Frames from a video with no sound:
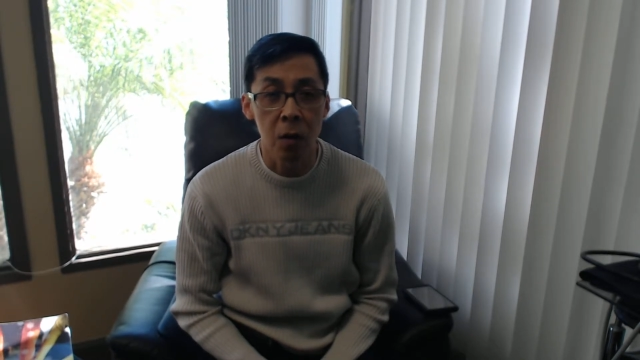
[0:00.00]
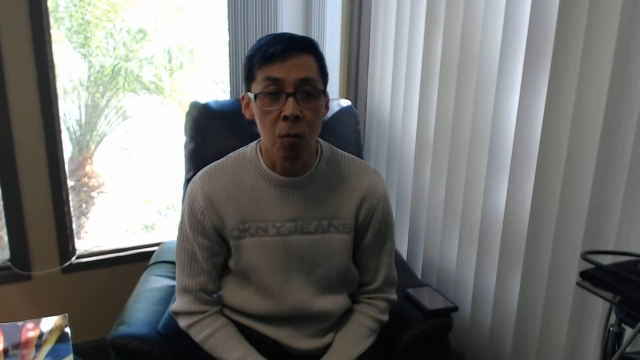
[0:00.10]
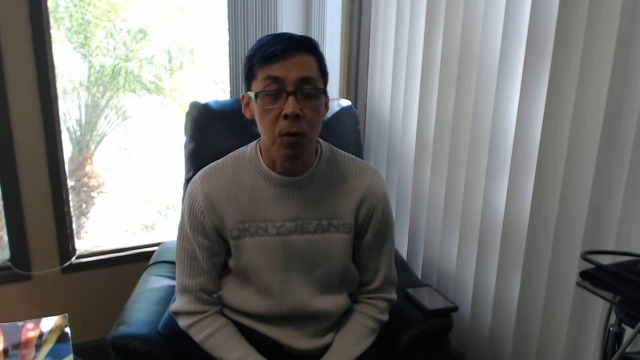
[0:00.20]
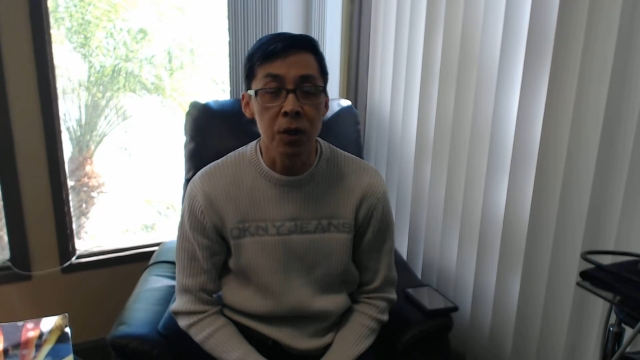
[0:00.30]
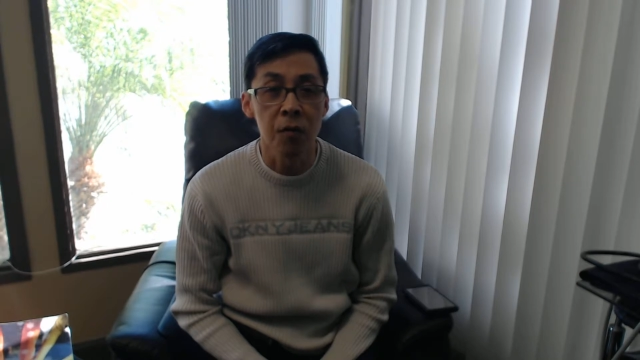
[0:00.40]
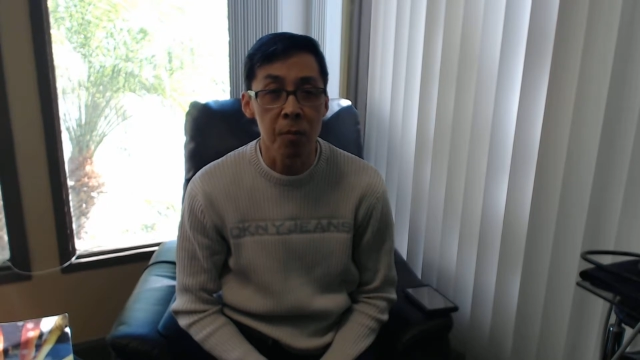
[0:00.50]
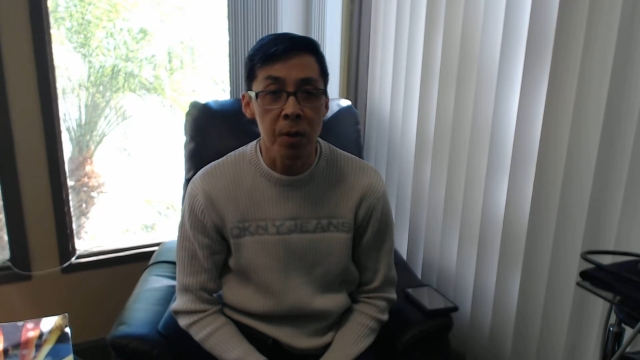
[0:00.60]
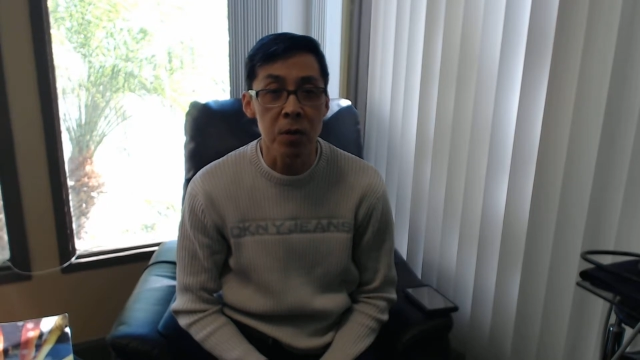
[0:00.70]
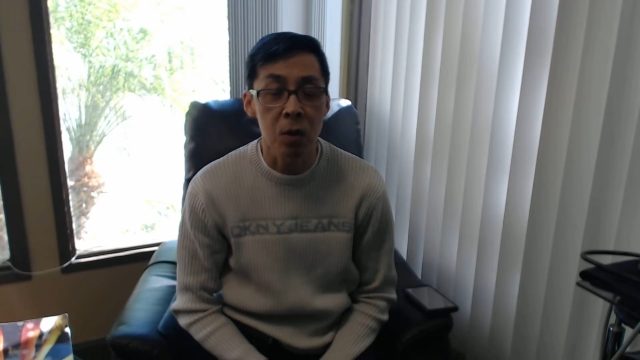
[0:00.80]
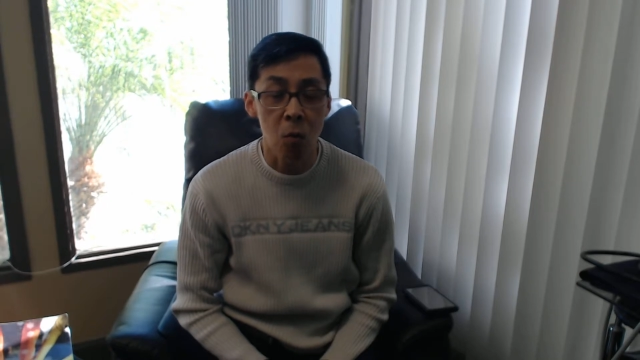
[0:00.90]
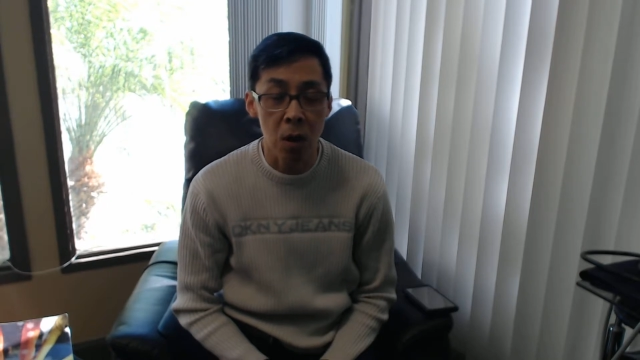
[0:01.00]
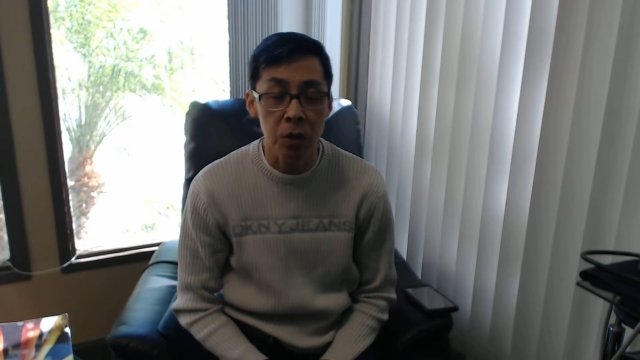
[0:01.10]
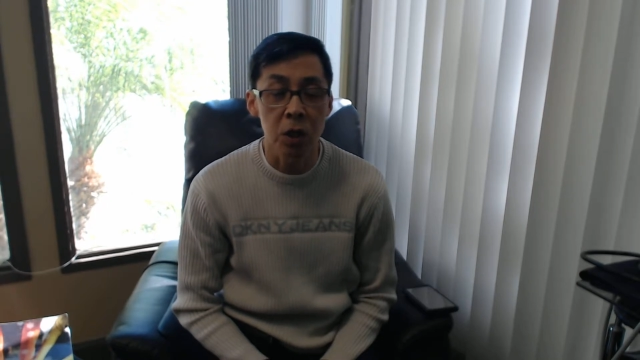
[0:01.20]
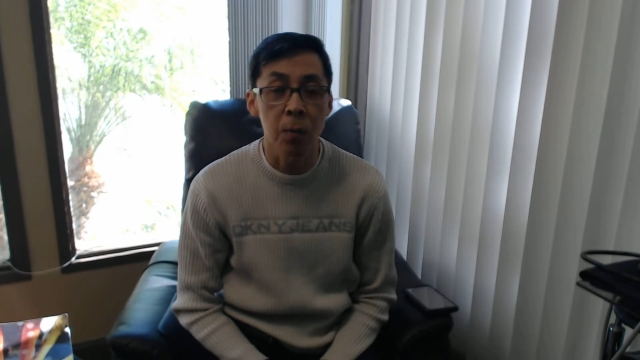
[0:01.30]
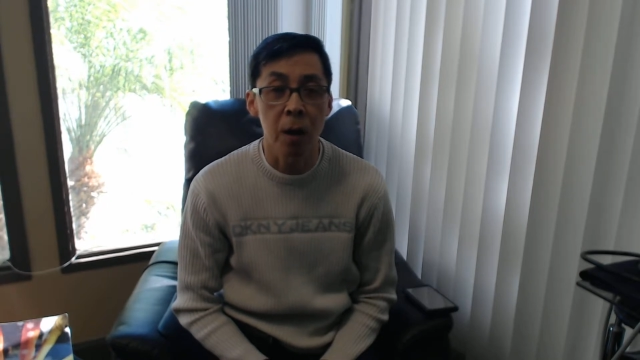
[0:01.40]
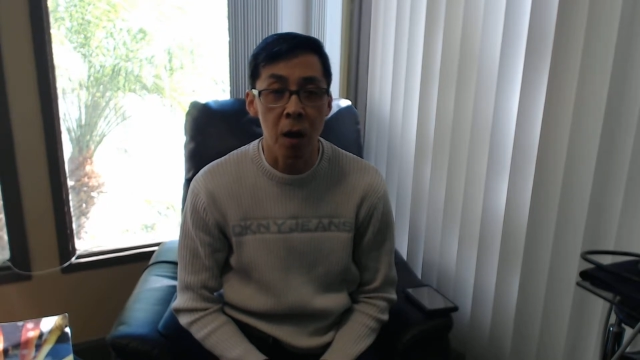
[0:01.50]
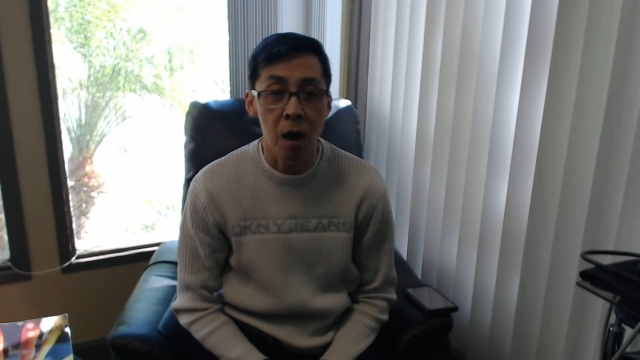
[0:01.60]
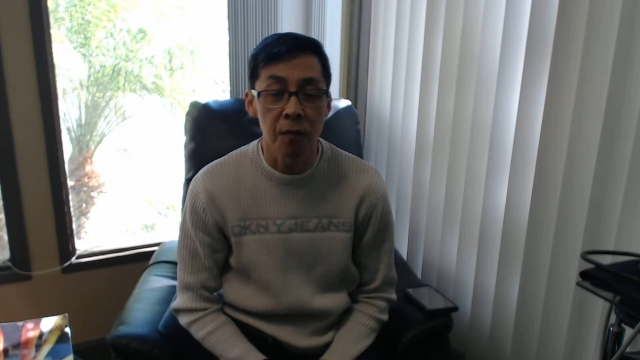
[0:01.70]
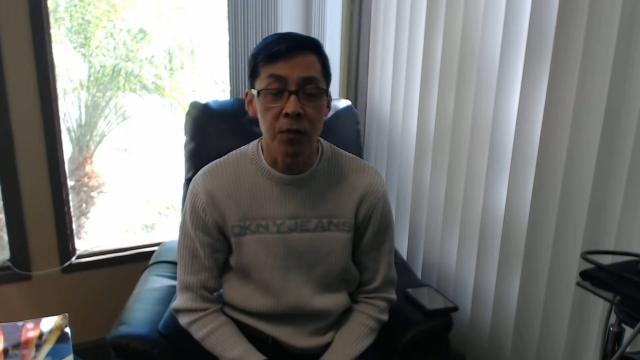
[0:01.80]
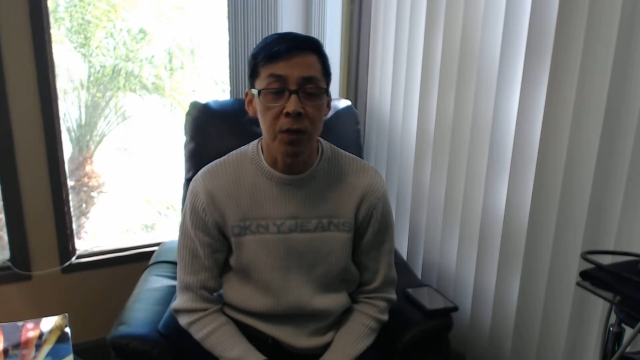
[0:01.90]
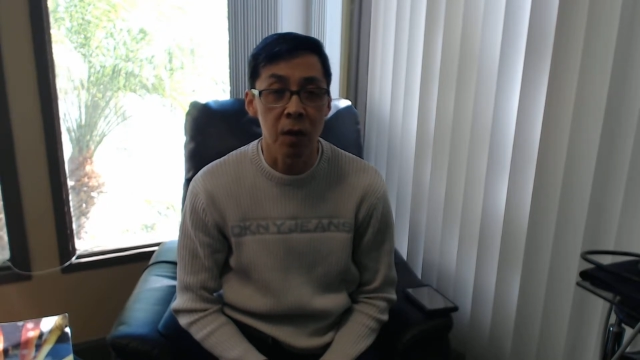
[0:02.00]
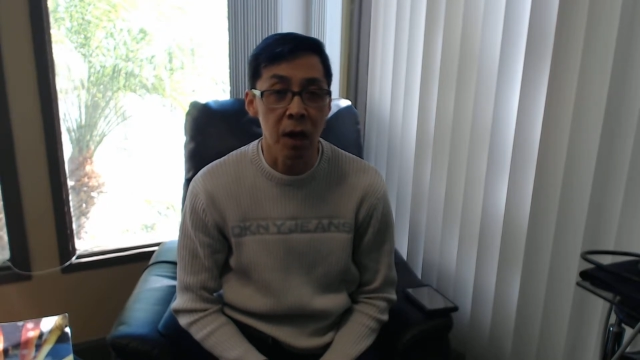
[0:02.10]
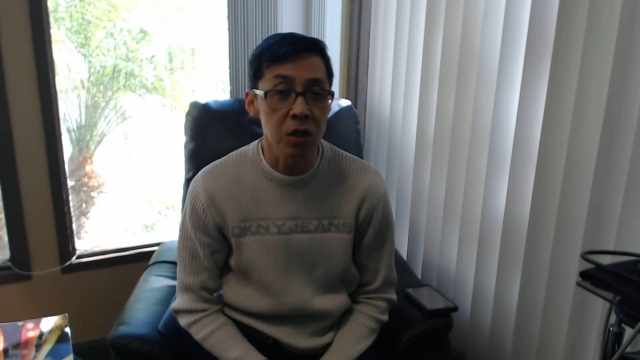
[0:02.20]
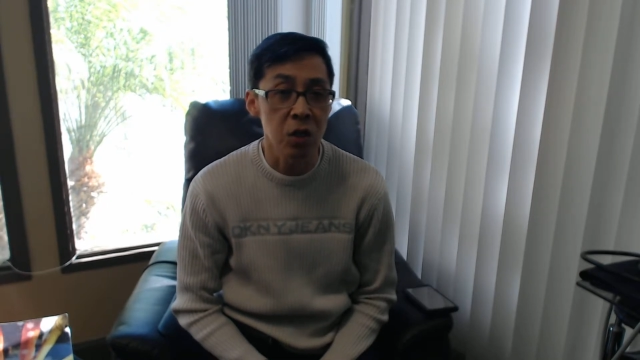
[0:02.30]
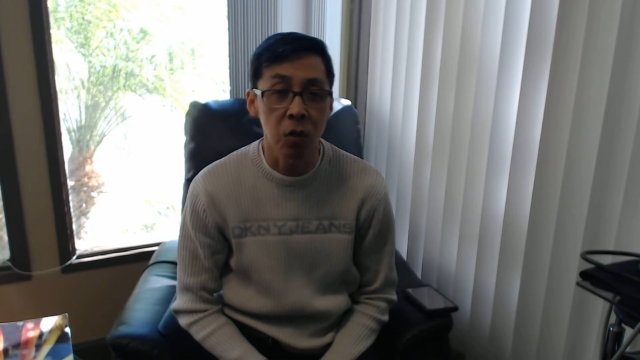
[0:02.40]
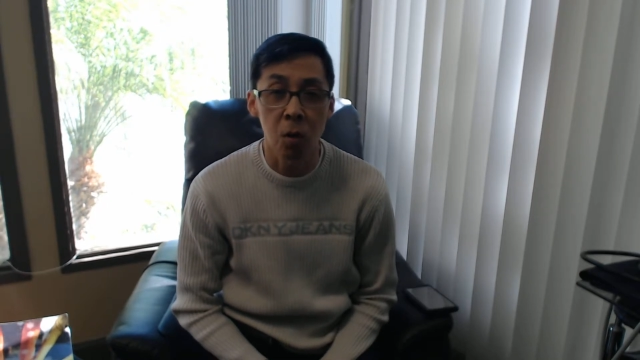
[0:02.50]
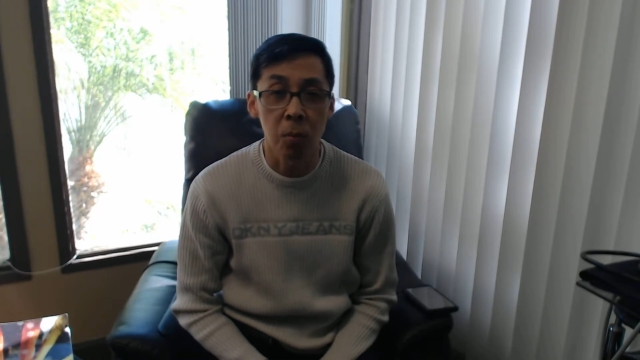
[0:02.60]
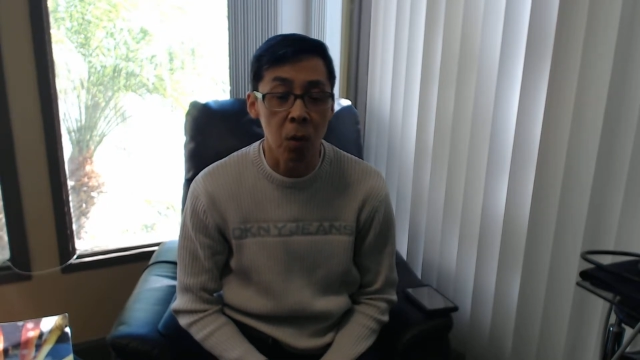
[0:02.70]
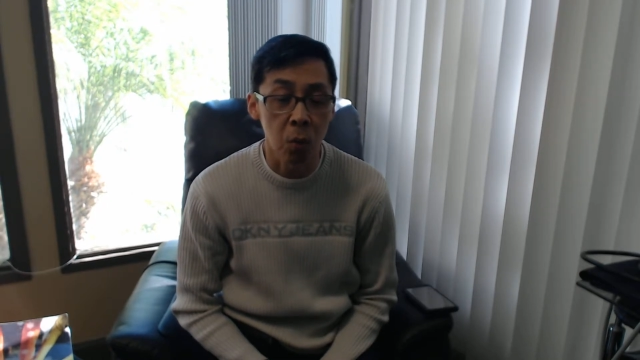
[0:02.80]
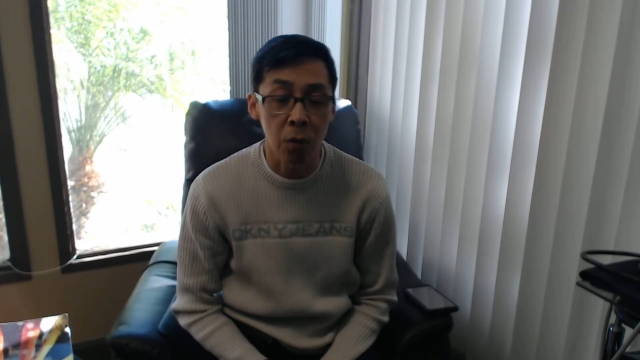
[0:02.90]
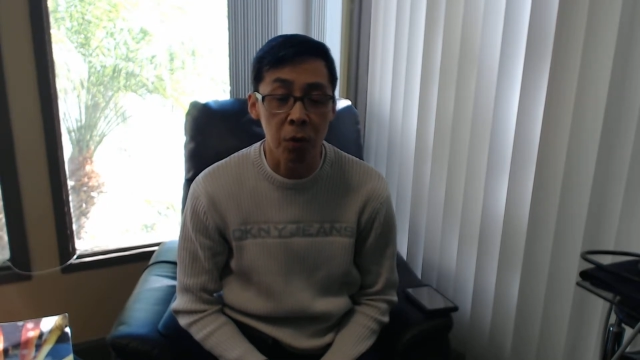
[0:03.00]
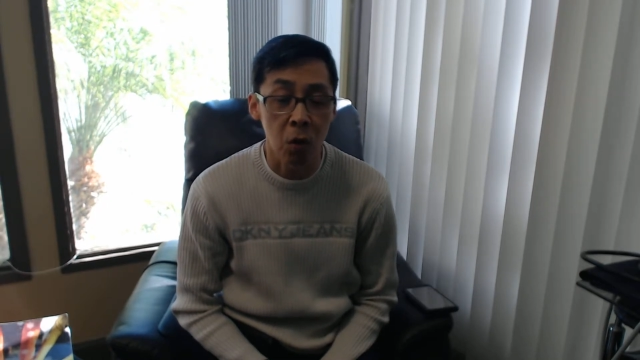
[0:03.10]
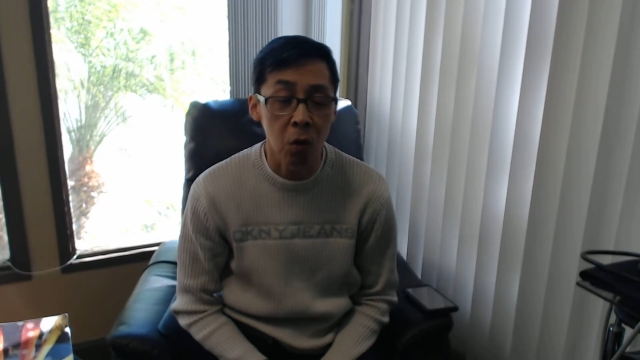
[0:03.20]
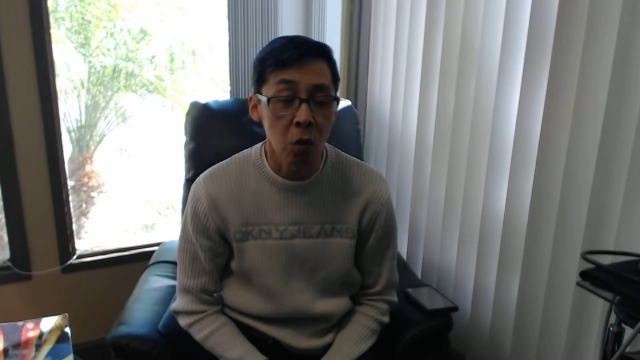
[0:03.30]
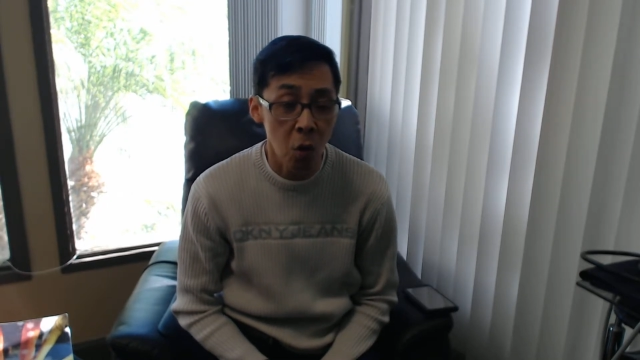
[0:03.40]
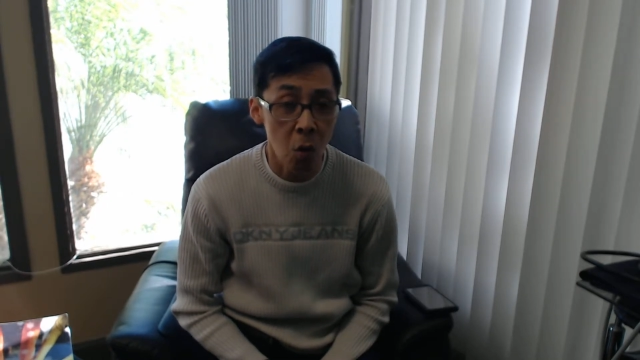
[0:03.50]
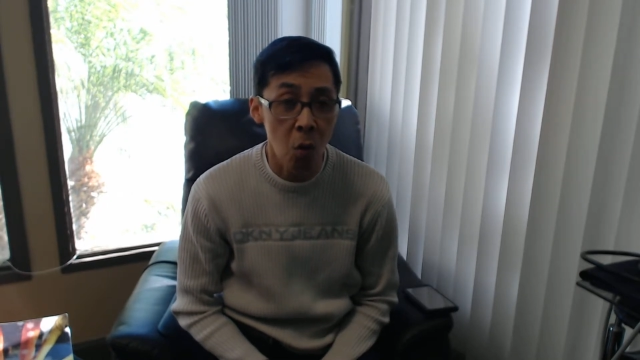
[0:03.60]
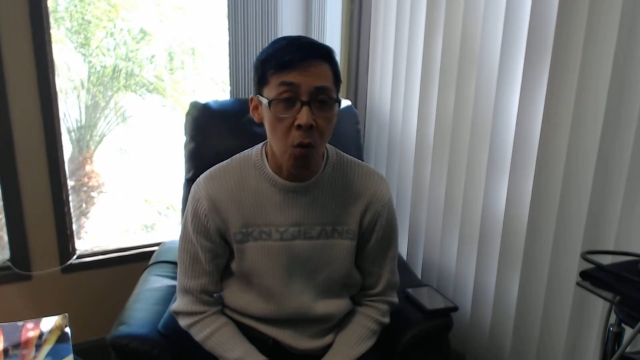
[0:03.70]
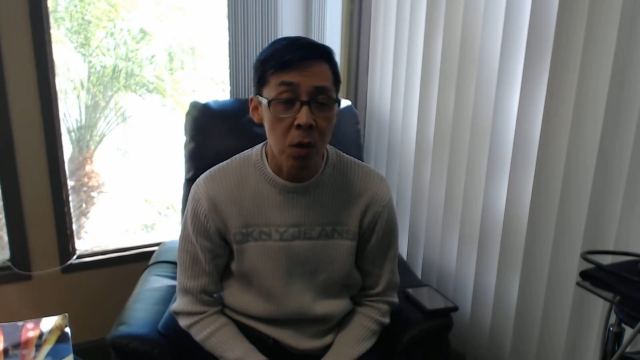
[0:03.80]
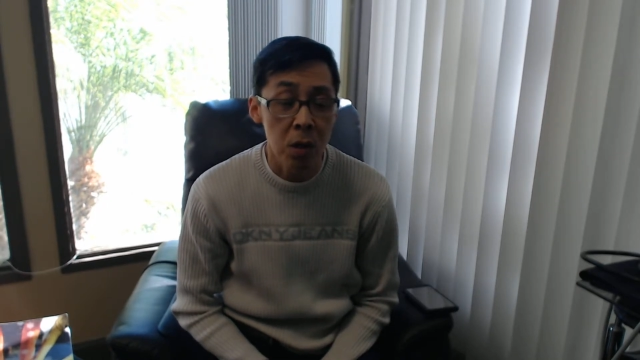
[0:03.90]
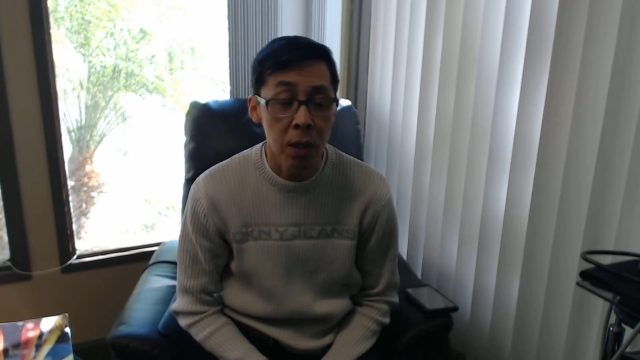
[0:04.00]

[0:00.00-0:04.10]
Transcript: almost every patient that walks into my office that I check their blood work, they're low